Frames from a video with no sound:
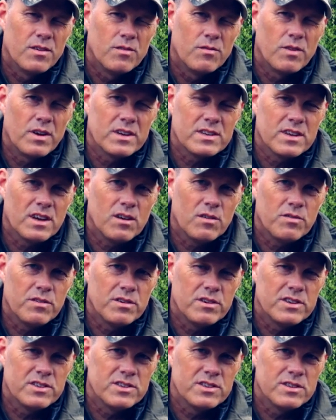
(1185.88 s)
Right now
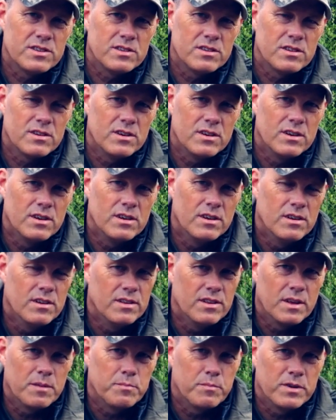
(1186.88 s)
there isn't
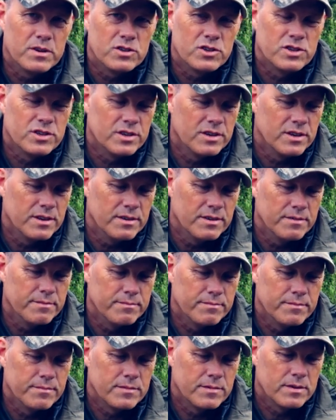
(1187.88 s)
that much
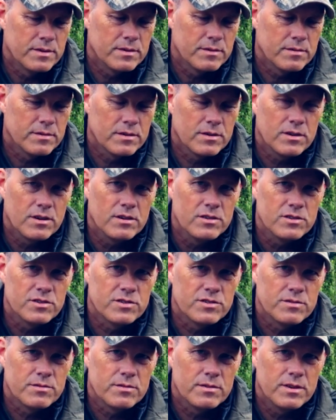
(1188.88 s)

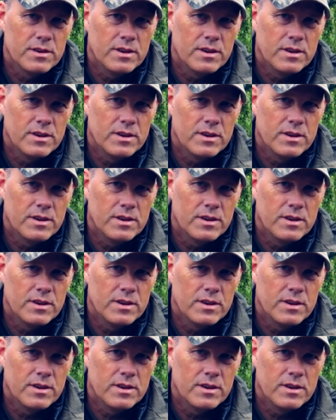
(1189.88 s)
cons.